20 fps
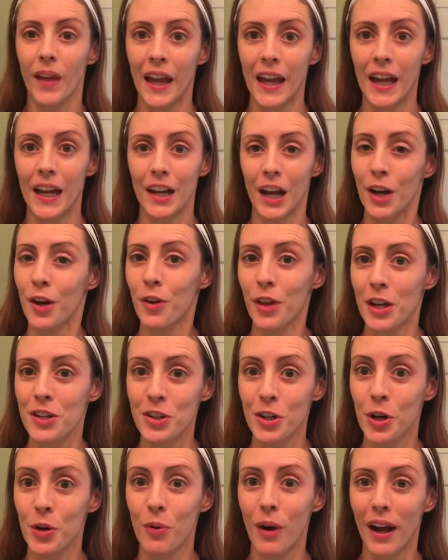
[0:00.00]
And I know that
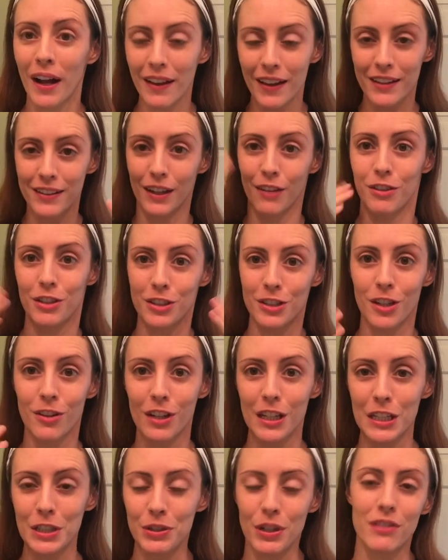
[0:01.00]
took a while as I was
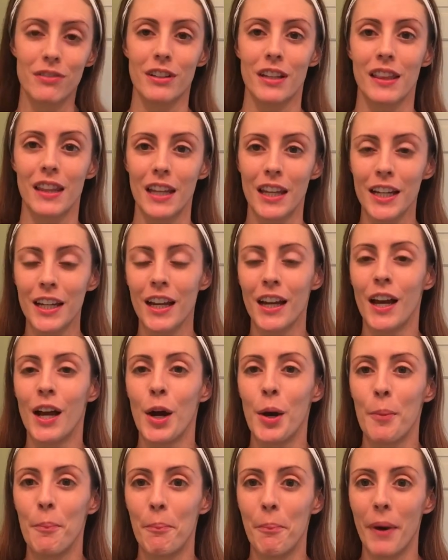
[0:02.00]
showing you everything,
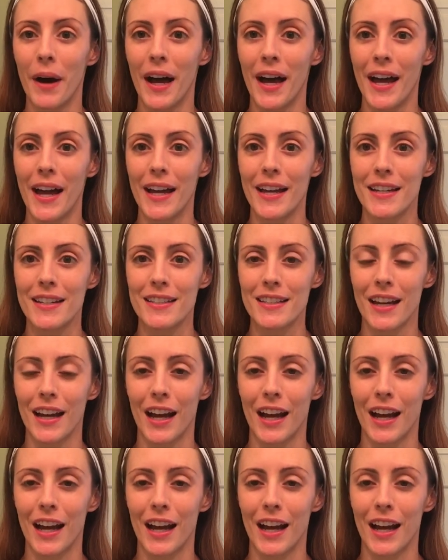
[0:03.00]
but